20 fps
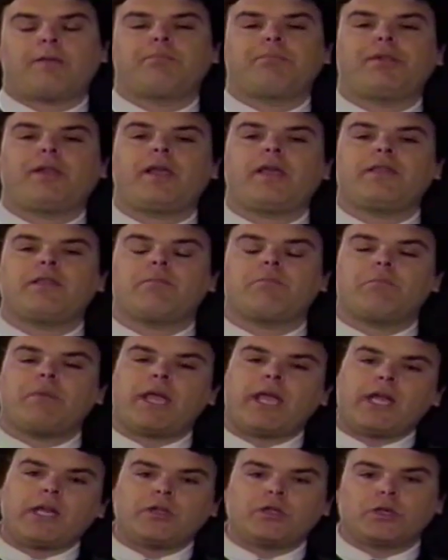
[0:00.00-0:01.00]
and play the
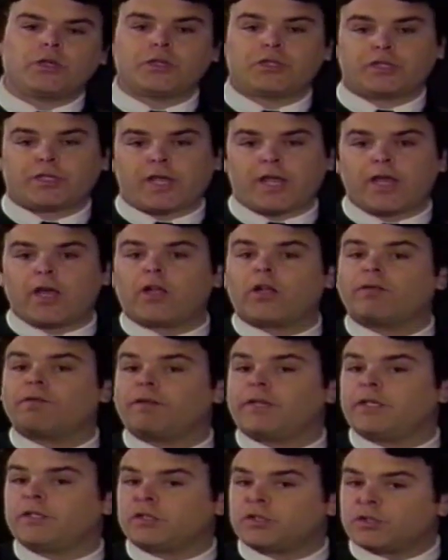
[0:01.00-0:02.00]
major scale
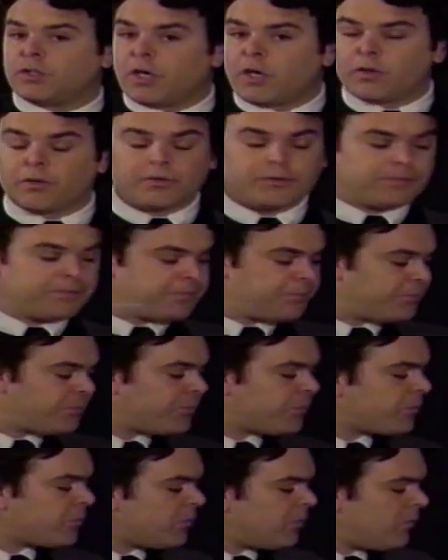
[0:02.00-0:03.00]
of each note,
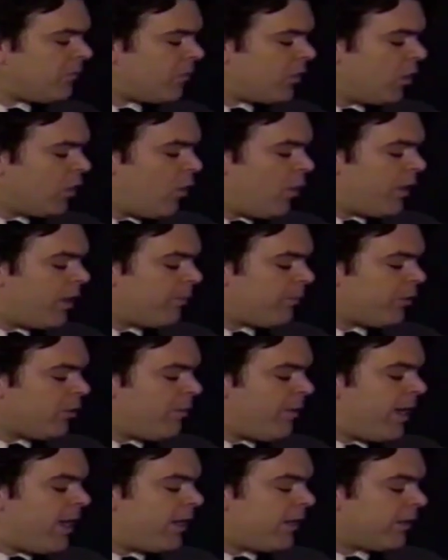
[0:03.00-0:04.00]
going up
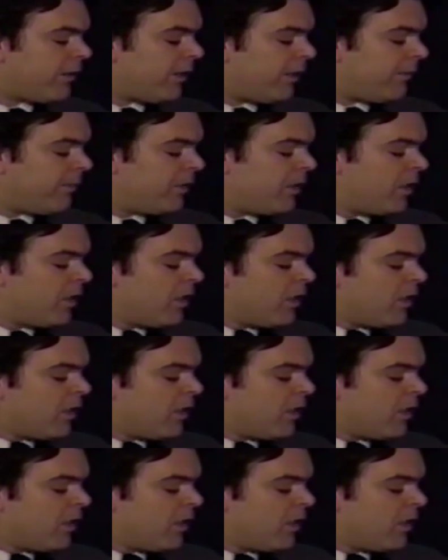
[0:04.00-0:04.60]
chromatically.